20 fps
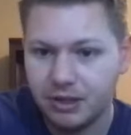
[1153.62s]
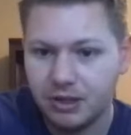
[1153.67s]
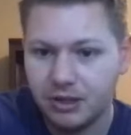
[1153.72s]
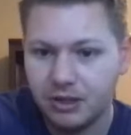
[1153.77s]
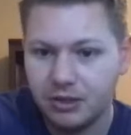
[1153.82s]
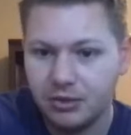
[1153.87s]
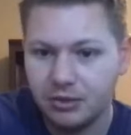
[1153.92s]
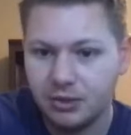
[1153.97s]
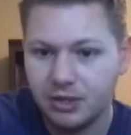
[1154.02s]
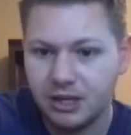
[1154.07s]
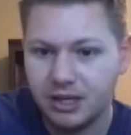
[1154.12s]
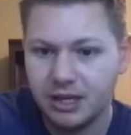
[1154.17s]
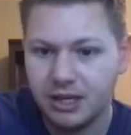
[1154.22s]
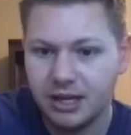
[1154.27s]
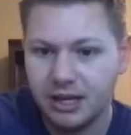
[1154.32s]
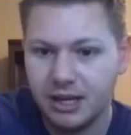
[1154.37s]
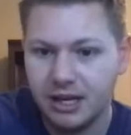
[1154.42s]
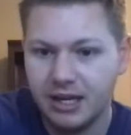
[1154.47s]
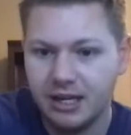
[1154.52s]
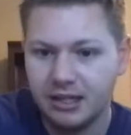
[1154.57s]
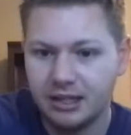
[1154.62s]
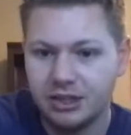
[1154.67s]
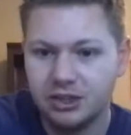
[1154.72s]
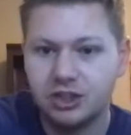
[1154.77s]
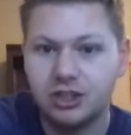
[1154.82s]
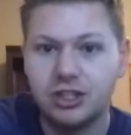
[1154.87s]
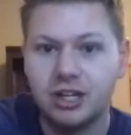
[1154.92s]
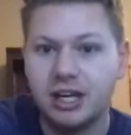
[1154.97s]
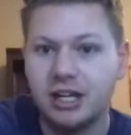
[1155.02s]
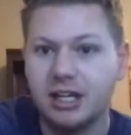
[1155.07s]
okay,
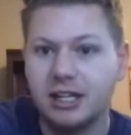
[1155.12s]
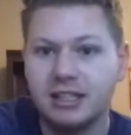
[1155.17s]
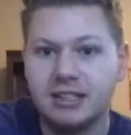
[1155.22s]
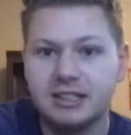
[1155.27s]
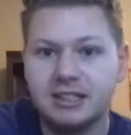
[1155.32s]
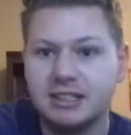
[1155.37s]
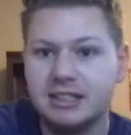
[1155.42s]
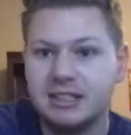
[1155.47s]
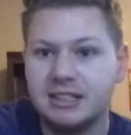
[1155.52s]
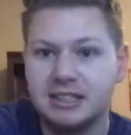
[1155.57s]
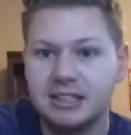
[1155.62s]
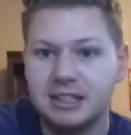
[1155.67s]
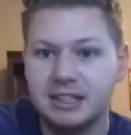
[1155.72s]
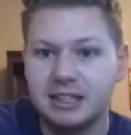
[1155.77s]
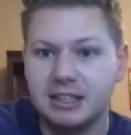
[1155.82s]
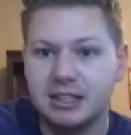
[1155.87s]
Chad, let's see.